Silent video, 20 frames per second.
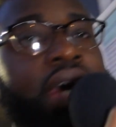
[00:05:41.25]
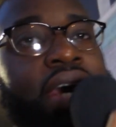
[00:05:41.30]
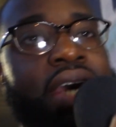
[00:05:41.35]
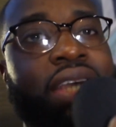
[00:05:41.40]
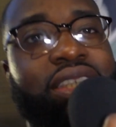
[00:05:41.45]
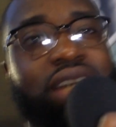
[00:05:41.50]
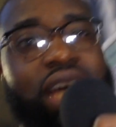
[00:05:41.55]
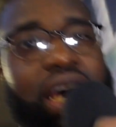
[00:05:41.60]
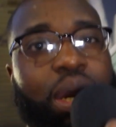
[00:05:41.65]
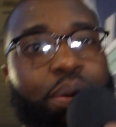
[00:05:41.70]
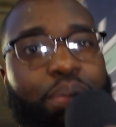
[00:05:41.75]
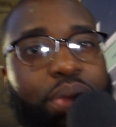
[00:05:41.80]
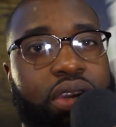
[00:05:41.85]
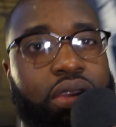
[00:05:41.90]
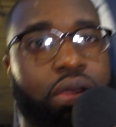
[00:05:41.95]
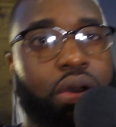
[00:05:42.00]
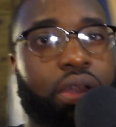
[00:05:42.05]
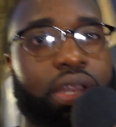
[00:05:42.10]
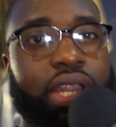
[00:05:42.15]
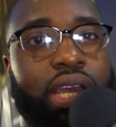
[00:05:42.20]
It's getting a
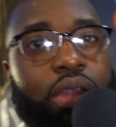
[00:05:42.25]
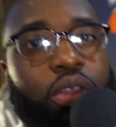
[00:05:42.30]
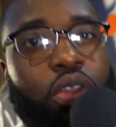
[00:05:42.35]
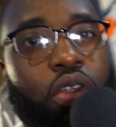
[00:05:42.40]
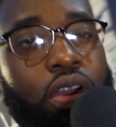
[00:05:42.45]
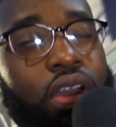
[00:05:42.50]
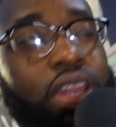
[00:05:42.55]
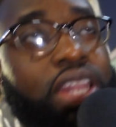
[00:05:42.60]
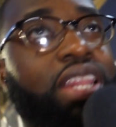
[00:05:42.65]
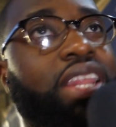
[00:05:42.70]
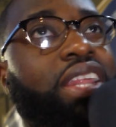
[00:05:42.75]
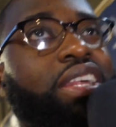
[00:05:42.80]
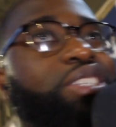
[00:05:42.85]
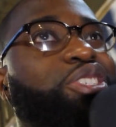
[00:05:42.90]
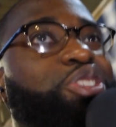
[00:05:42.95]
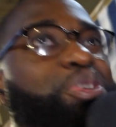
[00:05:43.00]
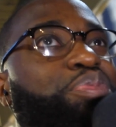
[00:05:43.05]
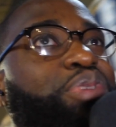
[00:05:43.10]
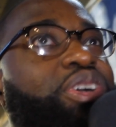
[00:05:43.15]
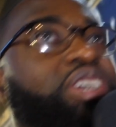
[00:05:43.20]
bit dark now, not gonna let that
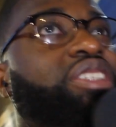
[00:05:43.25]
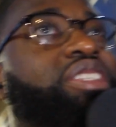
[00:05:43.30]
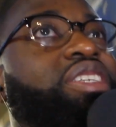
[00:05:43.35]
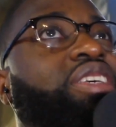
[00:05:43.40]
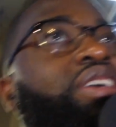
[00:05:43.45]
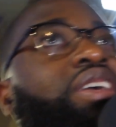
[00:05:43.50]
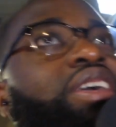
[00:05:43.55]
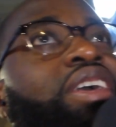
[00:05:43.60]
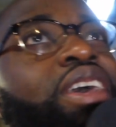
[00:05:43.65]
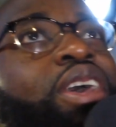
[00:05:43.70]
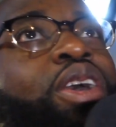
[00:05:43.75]
stop us.